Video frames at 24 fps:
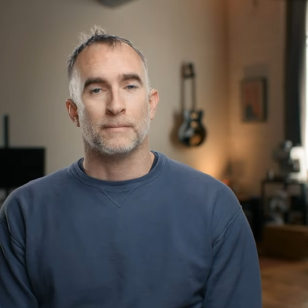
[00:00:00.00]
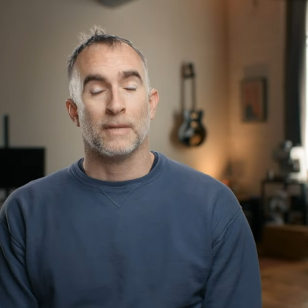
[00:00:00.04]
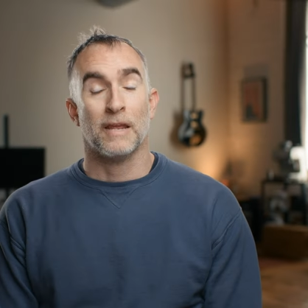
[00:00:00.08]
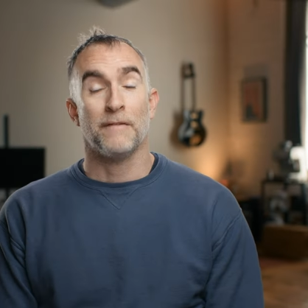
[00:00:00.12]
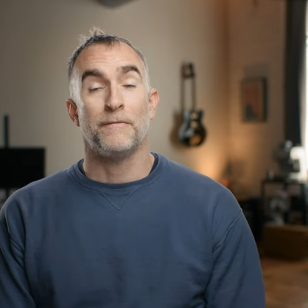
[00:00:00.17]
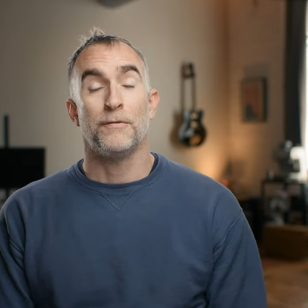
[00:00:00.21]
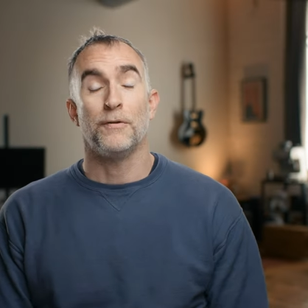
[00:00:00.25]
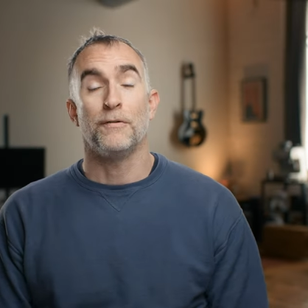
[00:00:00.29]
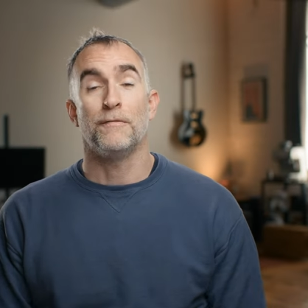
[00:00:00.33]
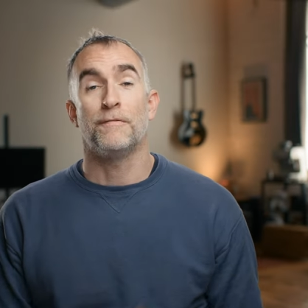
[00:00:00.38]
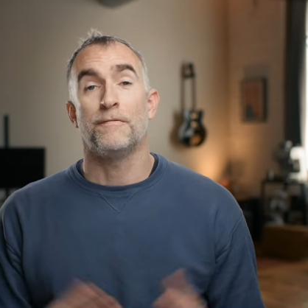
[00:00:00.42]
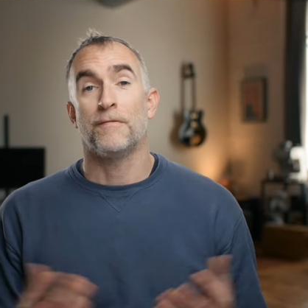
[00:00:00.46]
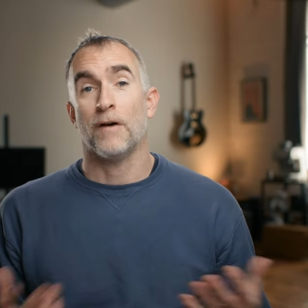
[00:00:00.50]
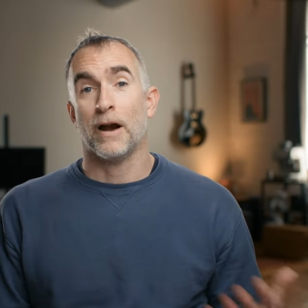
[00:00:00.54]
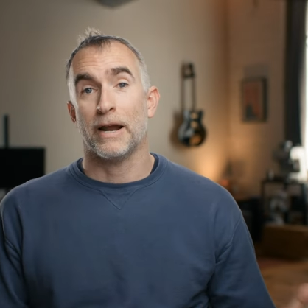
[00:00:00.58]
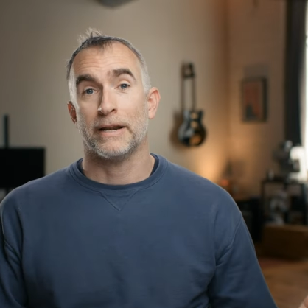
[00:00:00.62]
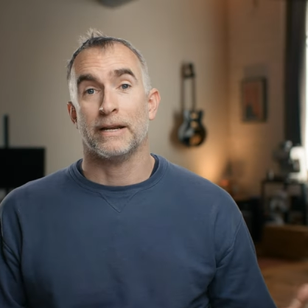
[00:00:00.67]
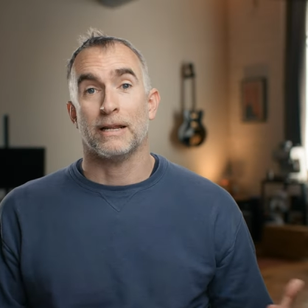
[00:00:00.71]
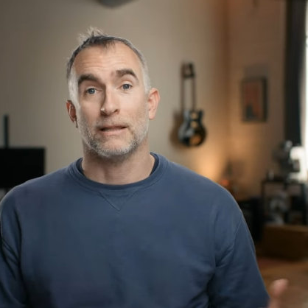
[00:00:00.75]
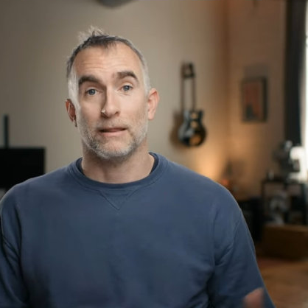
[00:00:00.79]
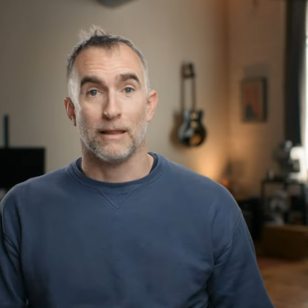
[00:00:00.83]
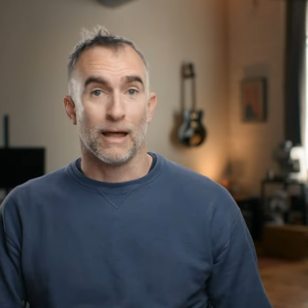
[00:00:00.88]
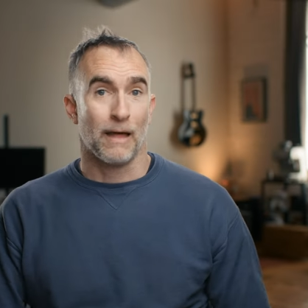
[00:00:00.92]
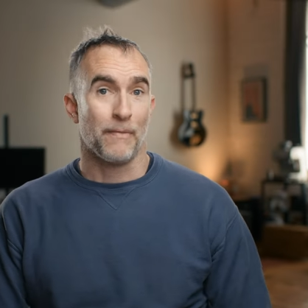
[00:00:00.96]
If you
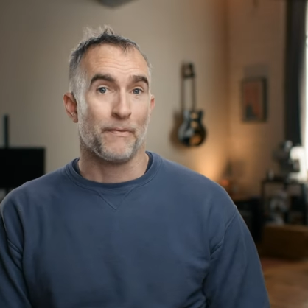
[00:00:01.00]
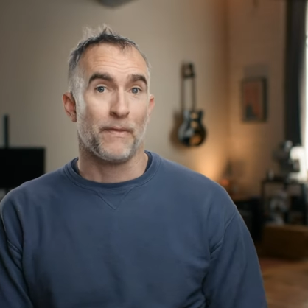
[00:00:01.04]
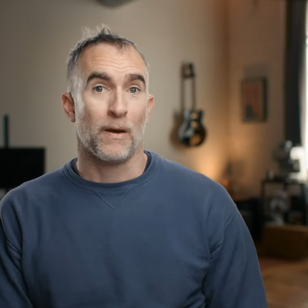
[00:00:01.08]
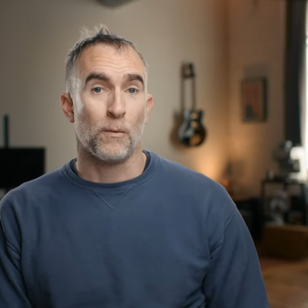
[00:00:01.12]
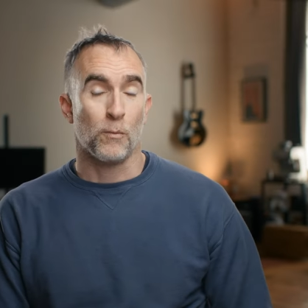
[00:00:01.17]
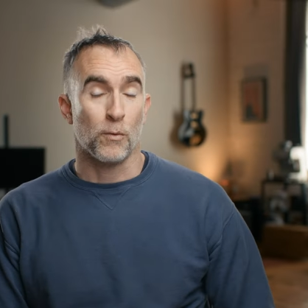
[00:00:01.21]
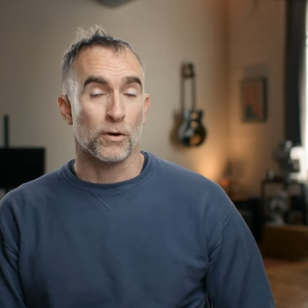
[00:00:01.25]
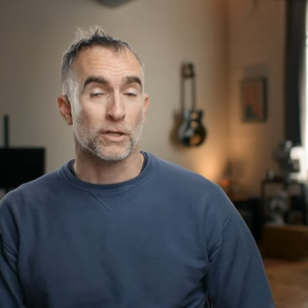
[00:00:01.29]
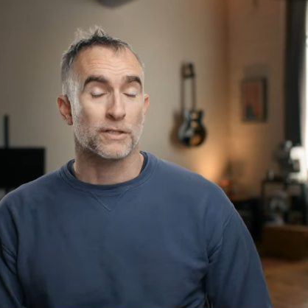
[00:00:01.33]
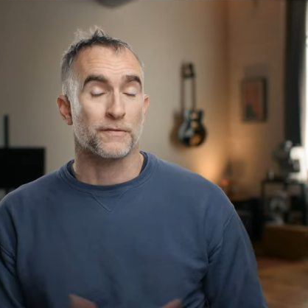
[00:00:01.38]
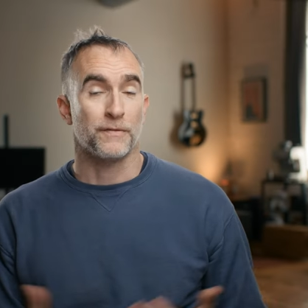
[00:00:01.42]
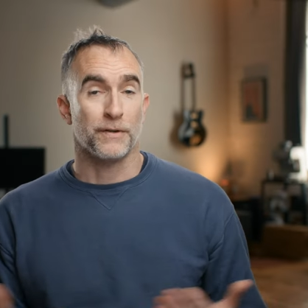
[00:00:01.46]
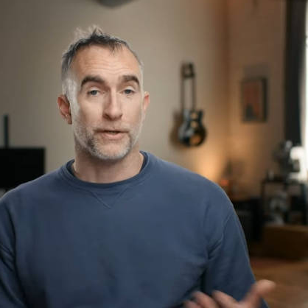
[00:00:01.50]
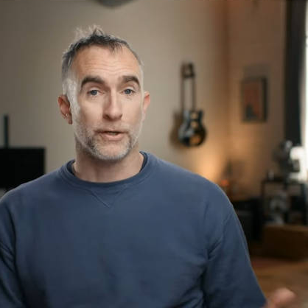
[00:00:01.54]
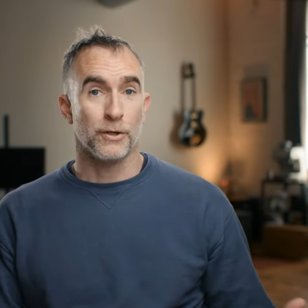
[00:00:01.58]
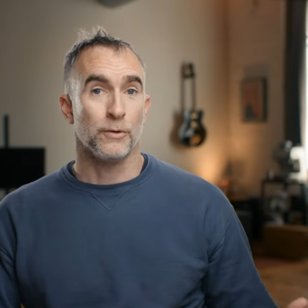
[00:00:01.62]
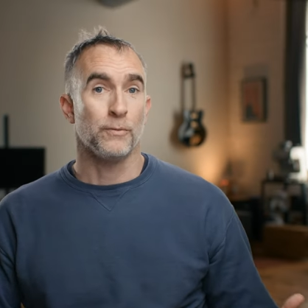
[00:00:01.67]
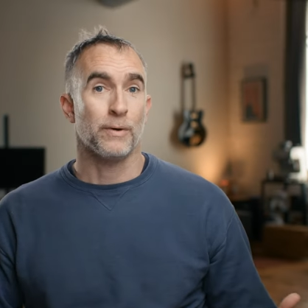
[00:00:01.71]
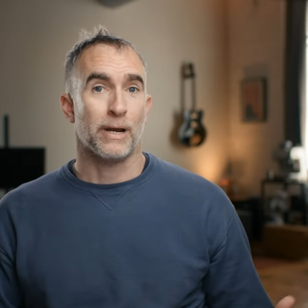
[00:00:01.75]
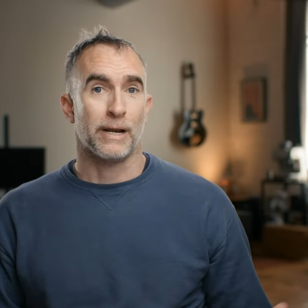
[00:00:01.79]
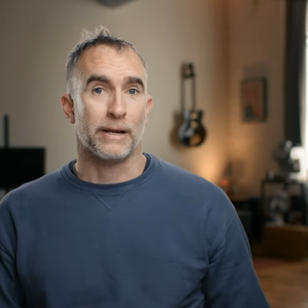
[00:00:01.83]
find a LUT that works for you,